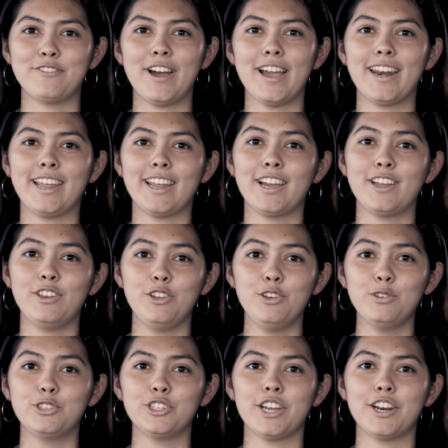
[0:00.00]
writing a
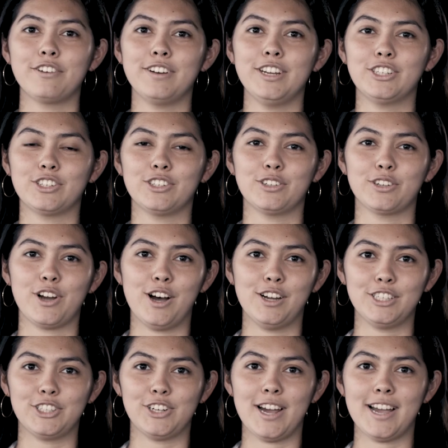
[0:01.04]
new generational
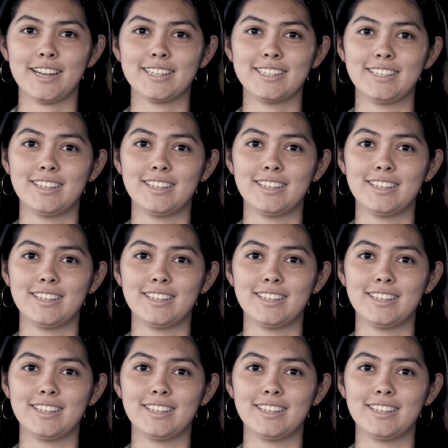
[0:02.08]
contract.